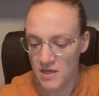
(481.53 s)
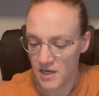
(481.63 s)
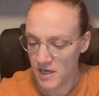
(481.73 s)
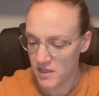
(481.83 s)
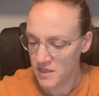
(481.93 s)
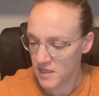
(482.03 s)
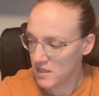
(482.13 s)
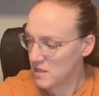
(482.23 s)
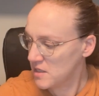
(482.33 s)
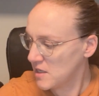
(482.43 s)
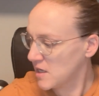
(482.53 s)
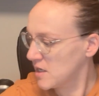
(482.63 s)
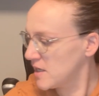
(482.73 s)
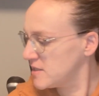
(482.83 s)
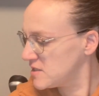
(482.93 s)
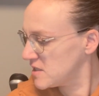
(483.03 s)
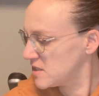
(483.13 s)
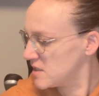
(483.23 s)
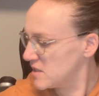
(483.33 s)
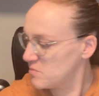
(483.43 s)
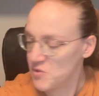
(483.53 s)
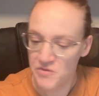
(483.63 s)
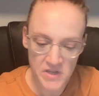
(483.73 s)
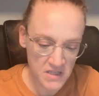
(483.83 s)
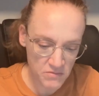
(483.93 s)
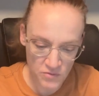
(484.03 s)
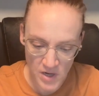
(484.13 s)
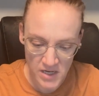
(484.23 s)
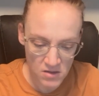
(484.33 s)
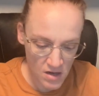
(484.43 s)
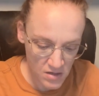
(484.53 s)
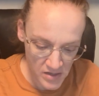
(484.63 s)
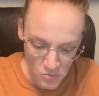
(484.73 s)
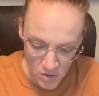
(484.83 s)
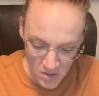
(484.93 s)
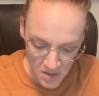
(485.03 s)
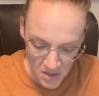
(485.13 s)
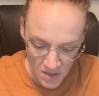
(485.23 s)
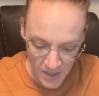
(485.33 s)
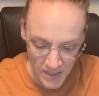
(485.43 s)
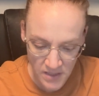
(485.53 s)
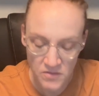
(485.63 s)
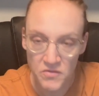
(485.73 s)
And then I did, moving right along in order, I did